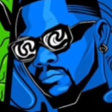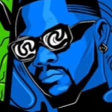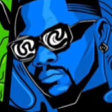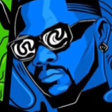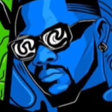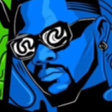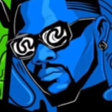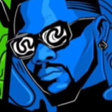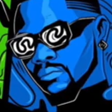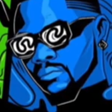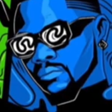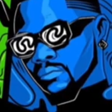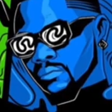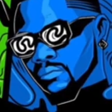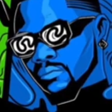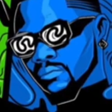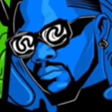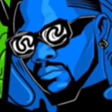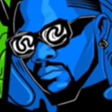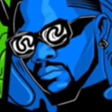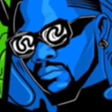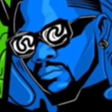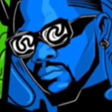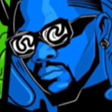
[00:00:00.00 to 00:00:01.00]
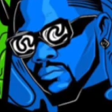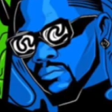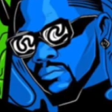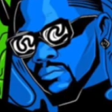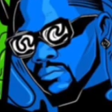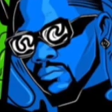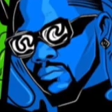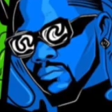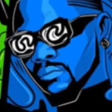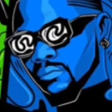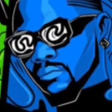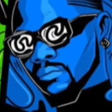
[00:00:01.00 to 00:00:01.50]

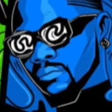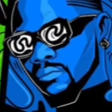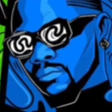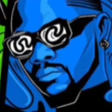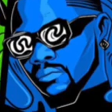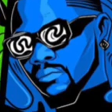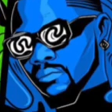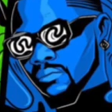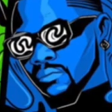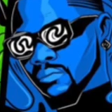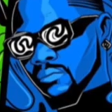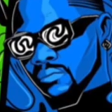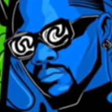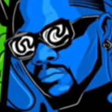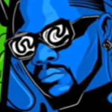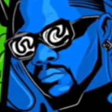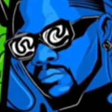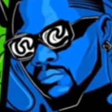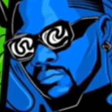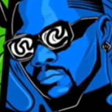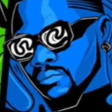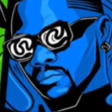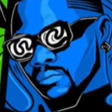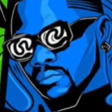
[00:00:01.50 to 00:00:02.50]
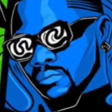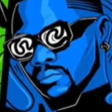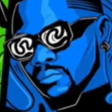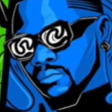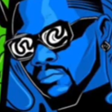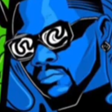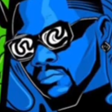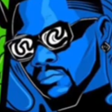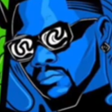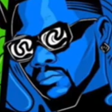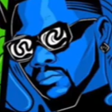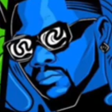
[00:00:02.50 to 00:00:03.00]

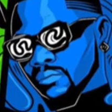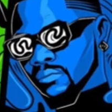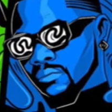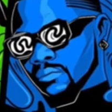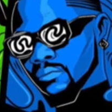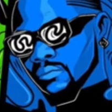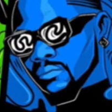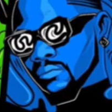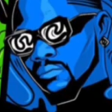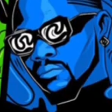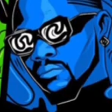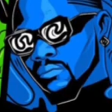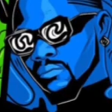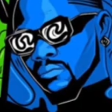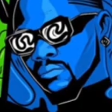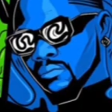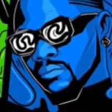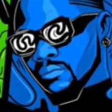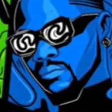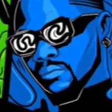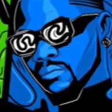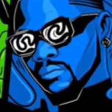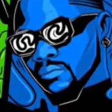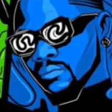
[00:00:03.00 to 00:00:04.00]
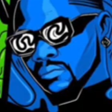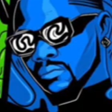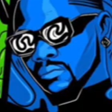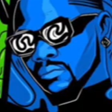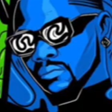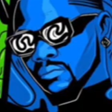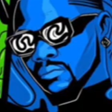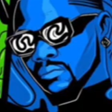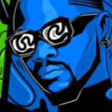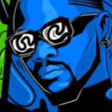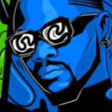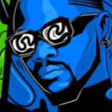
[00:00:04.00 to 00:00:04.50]

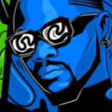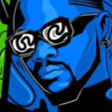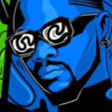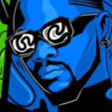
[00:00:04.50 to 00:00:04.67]
The person shown says nothing.